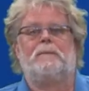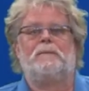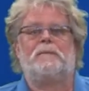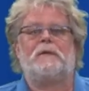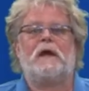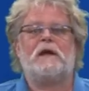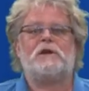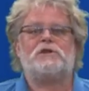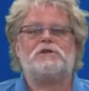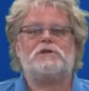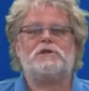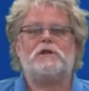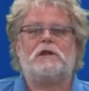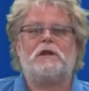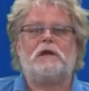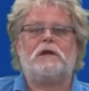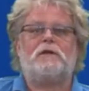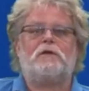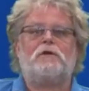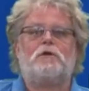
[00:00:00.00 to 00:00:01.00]
The action
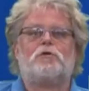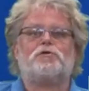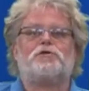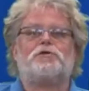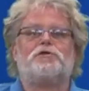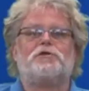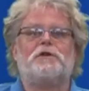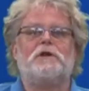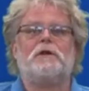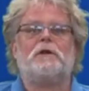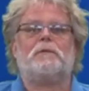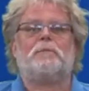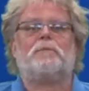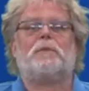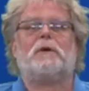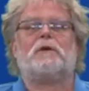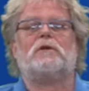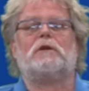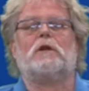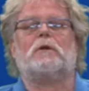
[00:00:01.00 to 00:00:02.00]
in those three
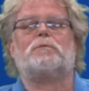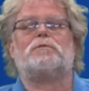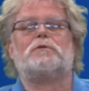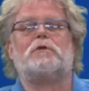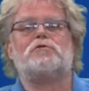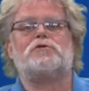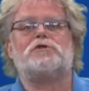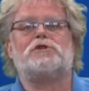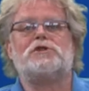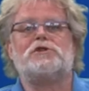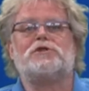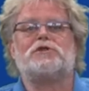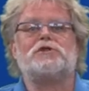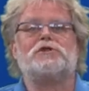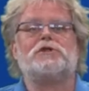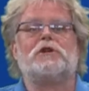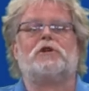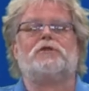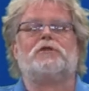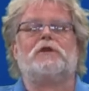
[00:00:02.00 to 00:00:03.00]
parallel processes
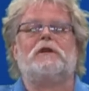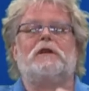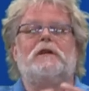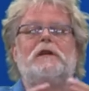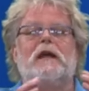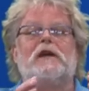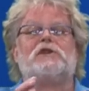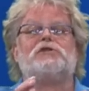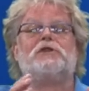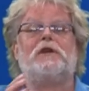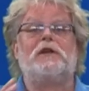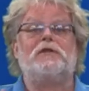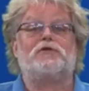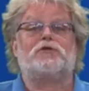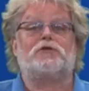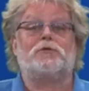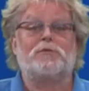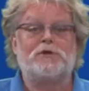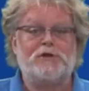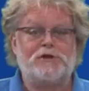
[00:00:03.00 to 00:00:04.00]
result in a next
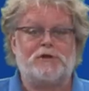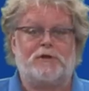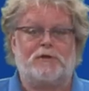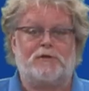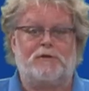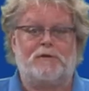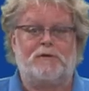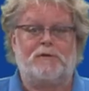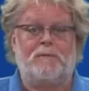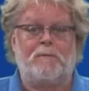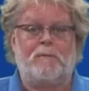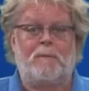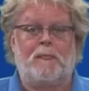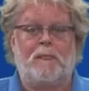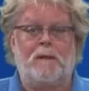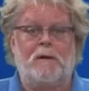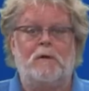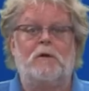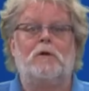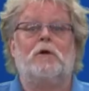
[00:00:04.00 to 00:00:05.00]
interim result,
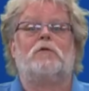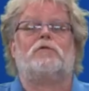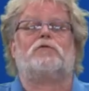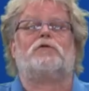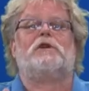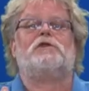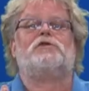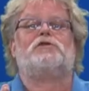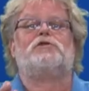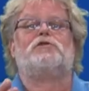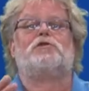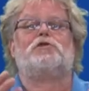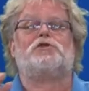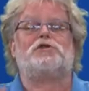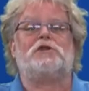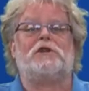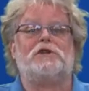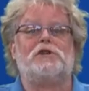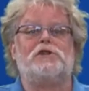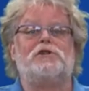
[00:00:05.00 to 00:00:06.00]
for instance, a
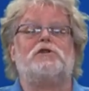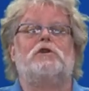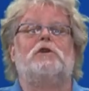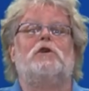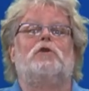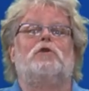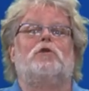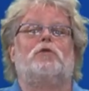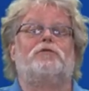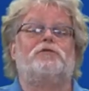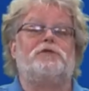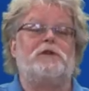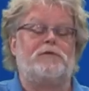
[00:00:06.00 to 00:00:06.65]
series of